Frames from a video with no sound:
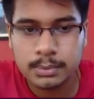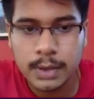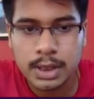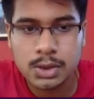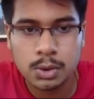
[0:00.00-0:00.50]

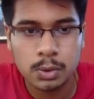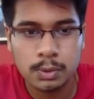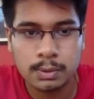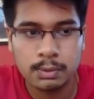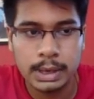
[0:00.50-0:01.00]

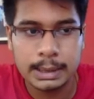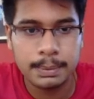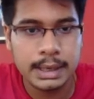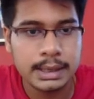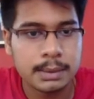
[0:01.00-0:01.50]
So white
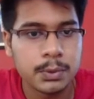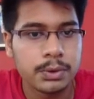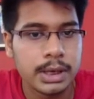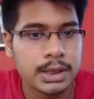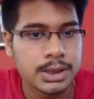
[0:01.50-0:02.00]
played the move
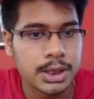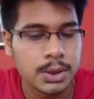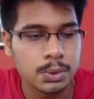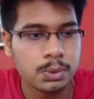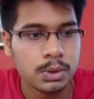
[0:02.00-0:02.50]
king
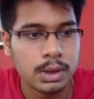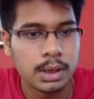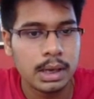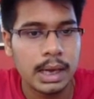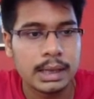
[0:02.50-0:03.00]
g2,
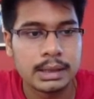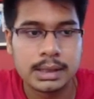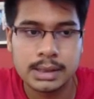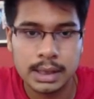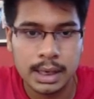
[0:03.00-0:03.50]
and
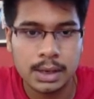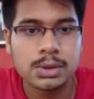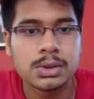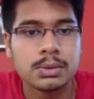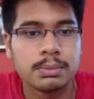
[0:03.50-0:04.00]
this
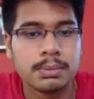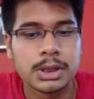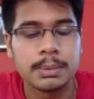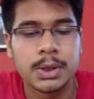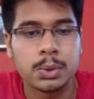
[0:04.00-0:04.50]
allows
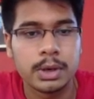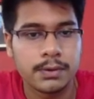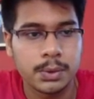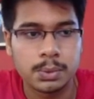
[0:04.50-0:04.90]
bishop into f2.